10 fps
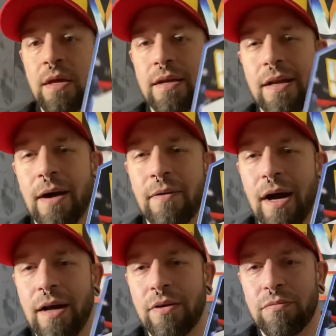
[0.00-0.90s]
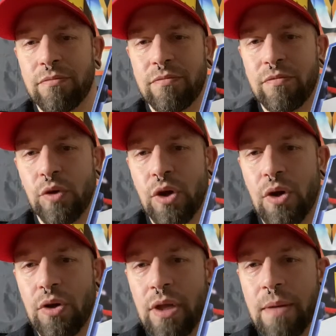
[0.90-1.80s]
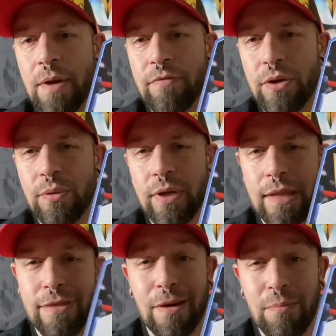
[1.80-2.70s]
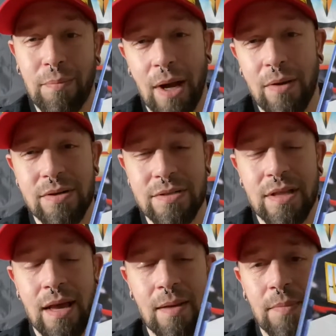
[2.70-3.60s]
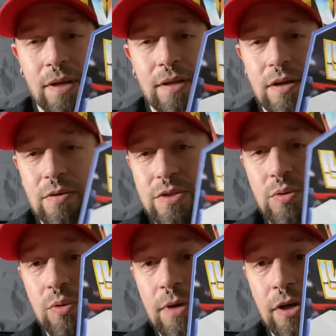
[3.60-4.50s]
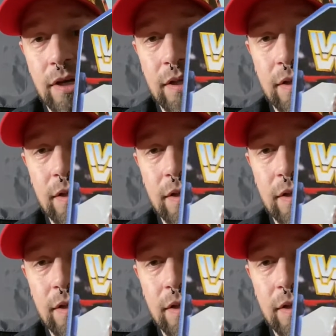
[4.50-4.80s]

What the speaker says: Now, I don't recall him ever doing a Thump Power Slam, but you know, it's cool marketing.